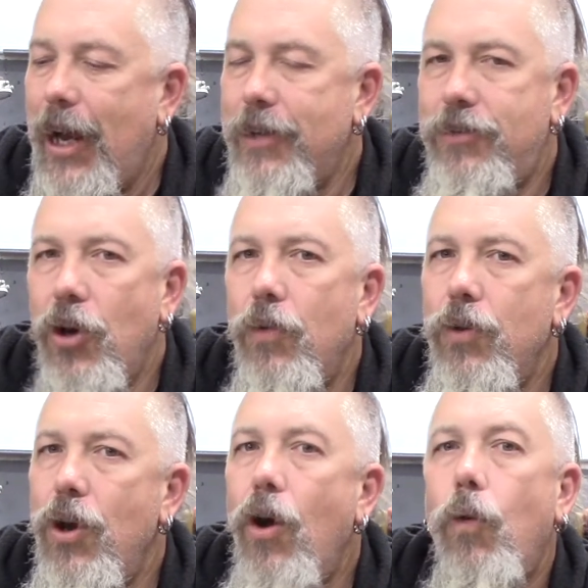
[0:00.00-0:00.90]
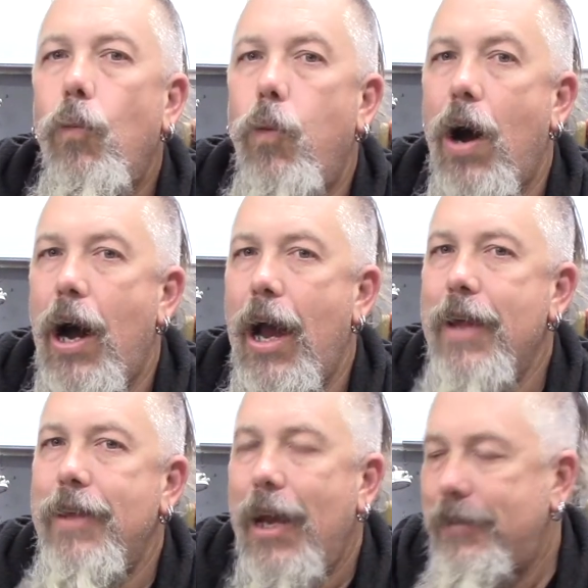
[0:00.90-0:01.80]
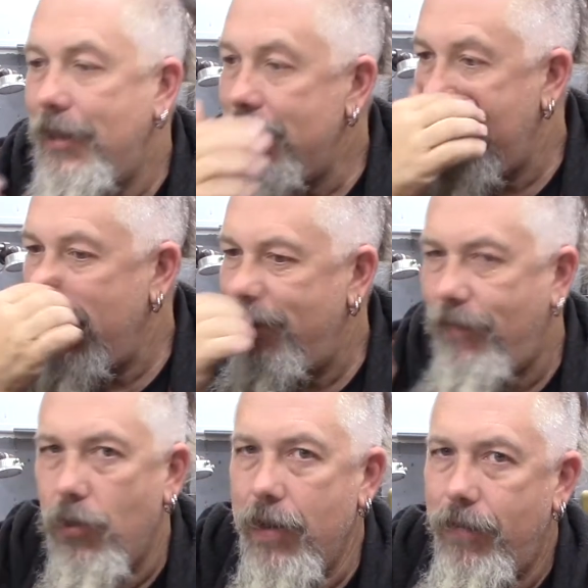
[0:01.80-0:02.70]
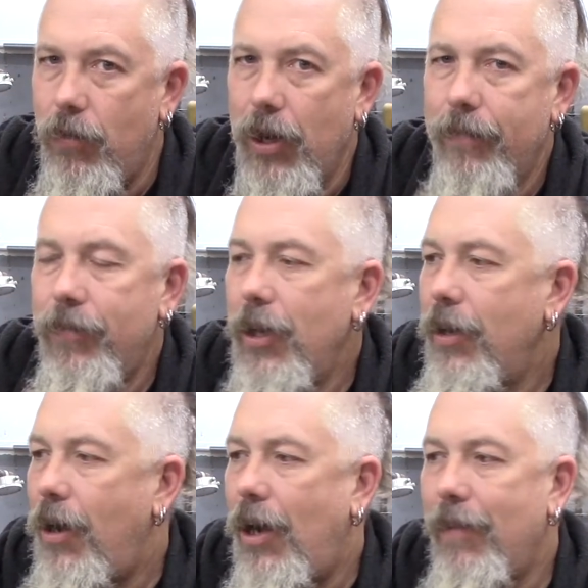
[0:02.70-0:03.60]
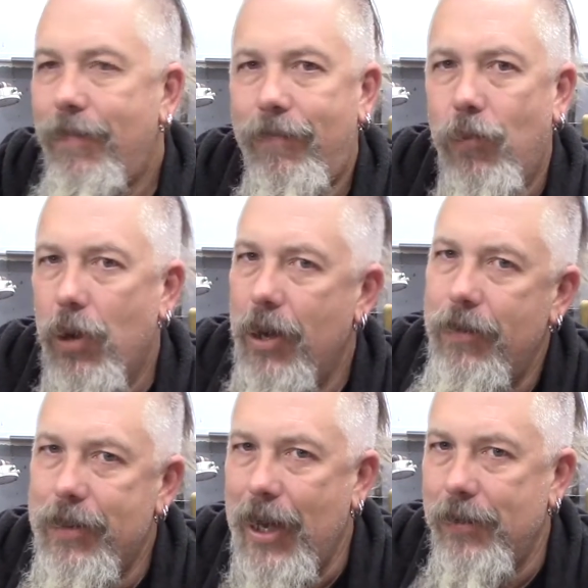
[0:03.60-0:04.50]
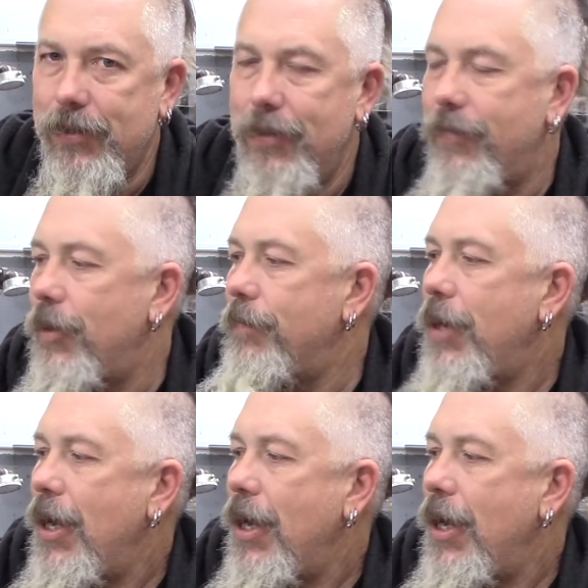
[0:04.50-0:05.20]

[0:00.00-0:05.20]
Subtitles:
I don't know why the STG-44, all 400,000 of them,